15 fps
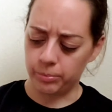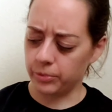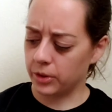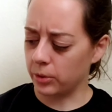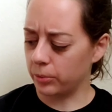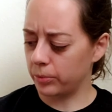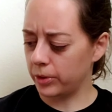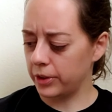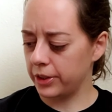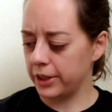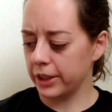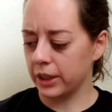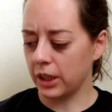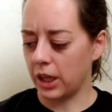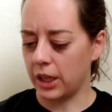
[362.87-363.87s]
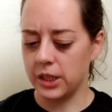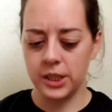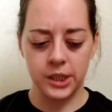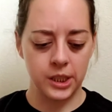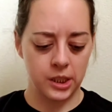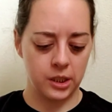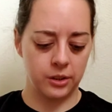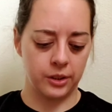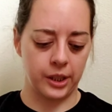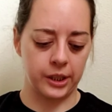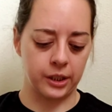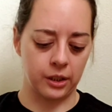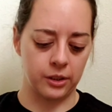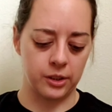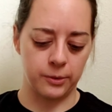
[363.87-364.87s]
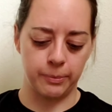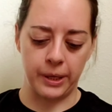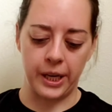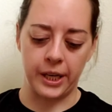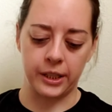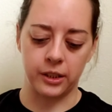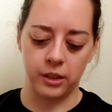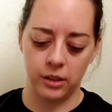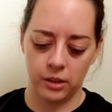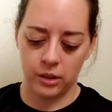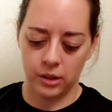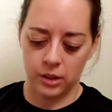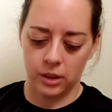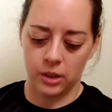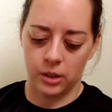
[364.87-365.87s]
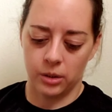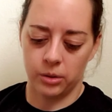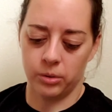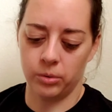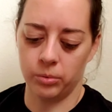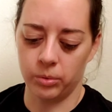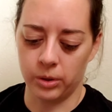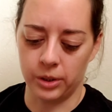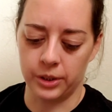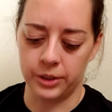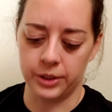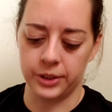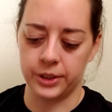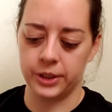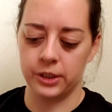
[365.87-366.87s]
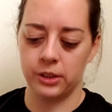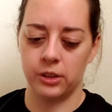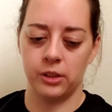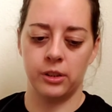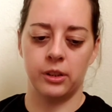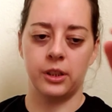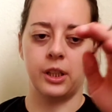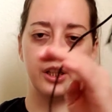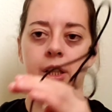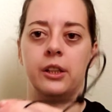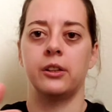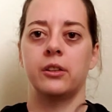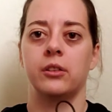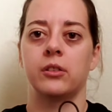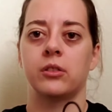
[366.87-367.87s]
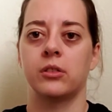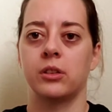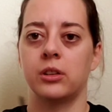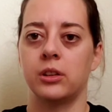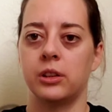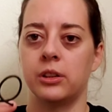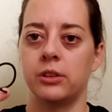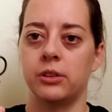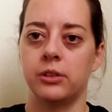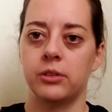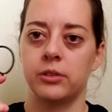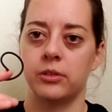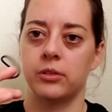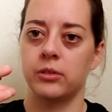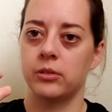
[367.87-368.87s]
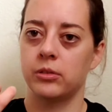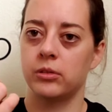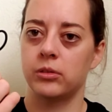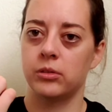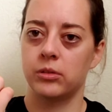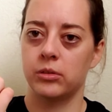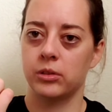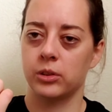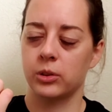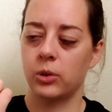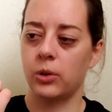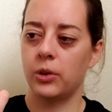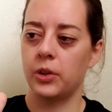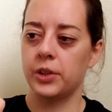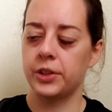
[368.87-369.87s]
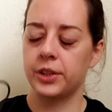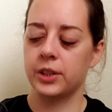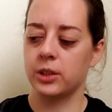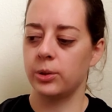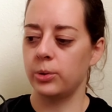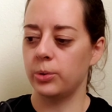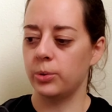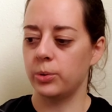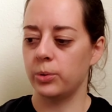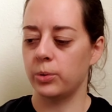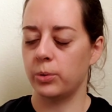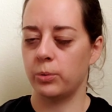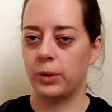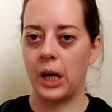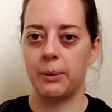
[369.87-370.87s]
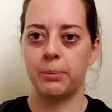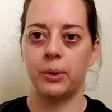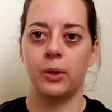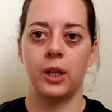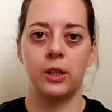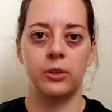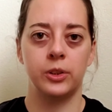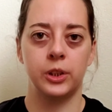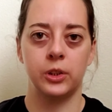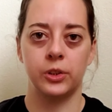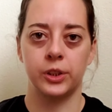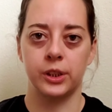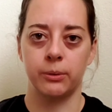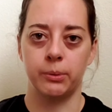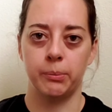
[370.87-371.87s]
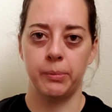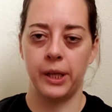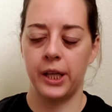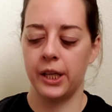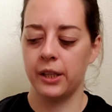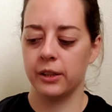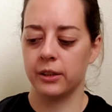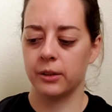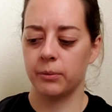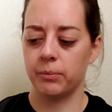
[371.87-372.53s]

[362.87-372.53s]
the one thing I didn't like on this bag was that the cords to wrap around your sleeping pad,